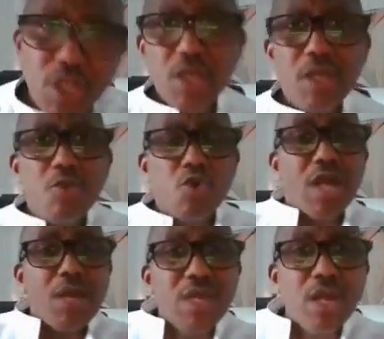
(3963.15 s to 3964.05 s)
And look,
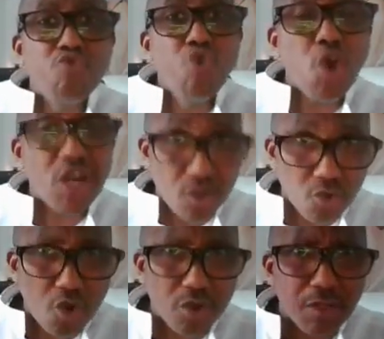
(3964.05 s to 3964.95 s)
we can go on and
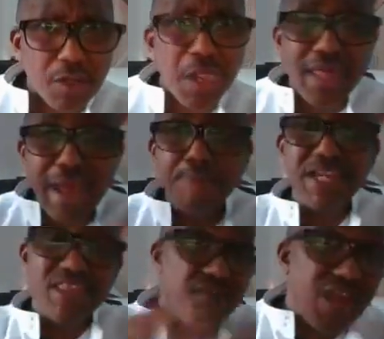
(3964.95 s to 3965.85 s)
go on.
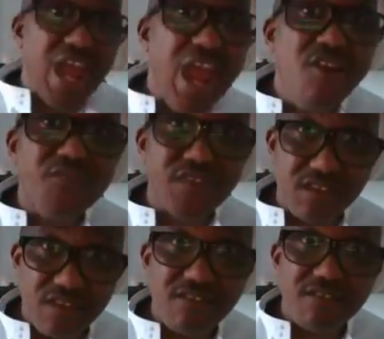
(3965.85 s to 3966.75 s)
Gambians have enough
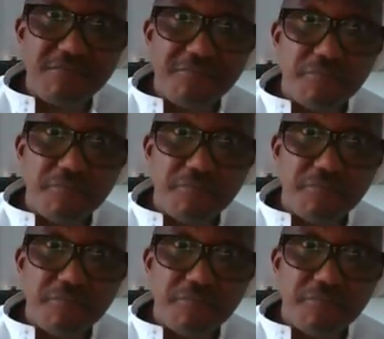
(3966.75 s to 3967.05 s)
reasons.